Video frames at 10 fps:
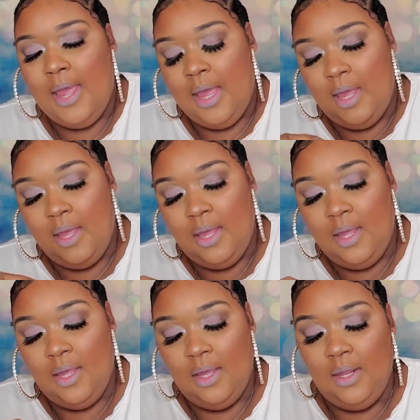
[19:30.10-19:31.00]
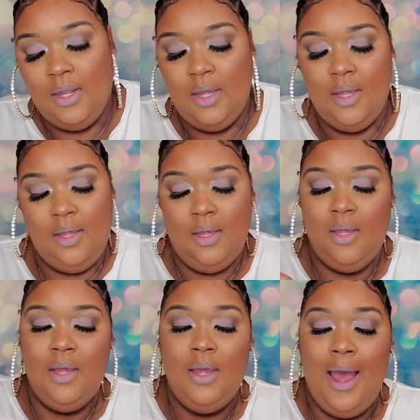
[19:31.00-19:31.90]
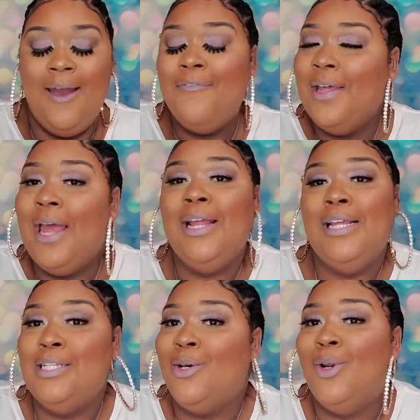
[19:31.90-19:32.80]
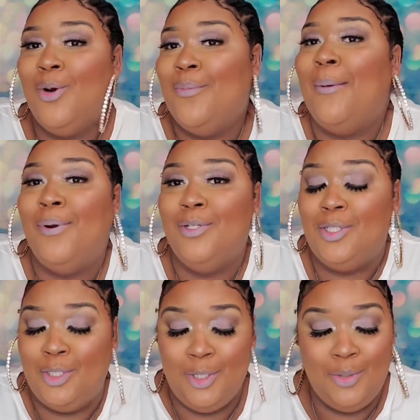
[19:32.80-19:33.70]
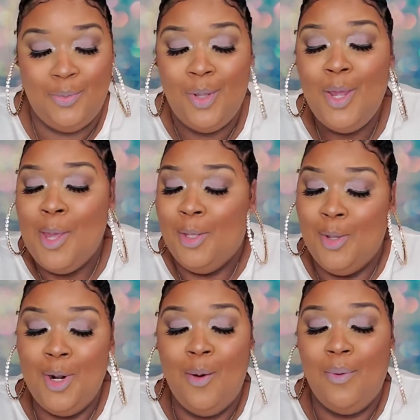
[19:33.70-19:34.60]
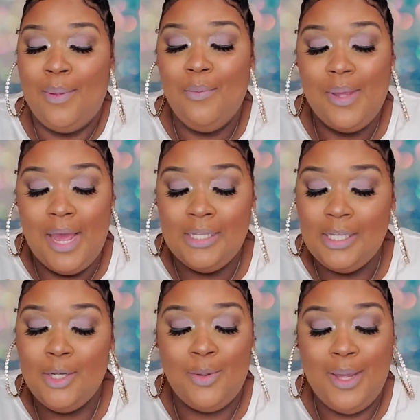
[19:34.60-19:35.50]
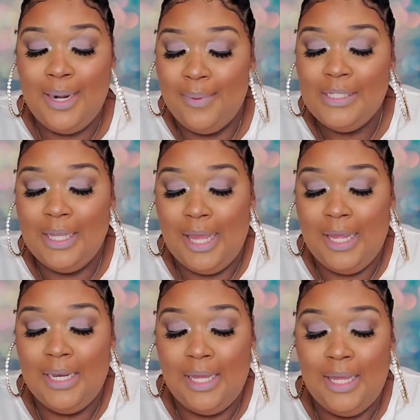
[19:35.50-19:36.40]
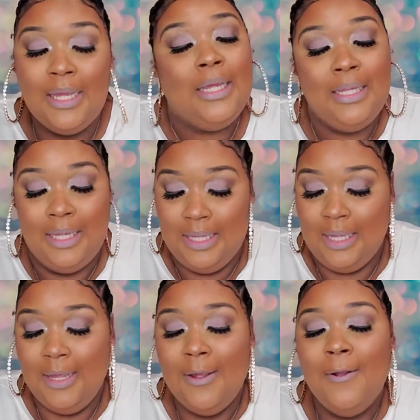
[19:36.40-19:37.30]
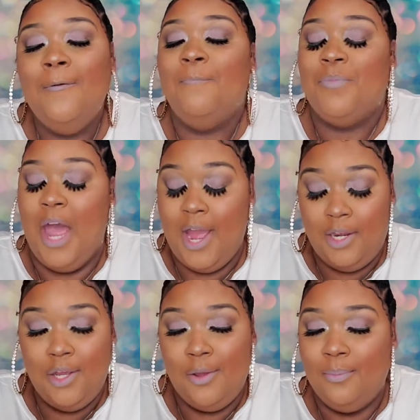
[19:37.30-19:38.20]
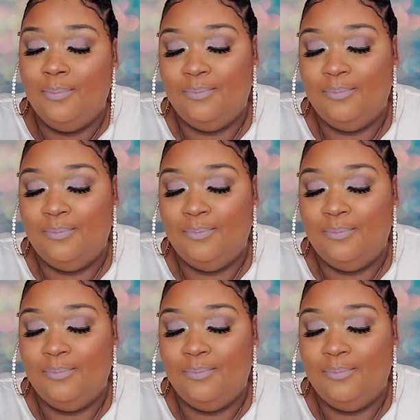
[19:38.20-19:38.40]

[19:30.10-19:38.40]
And I feel like these are going to go in my purse too. You know, when people be asking, do you got a piece of candy? I do.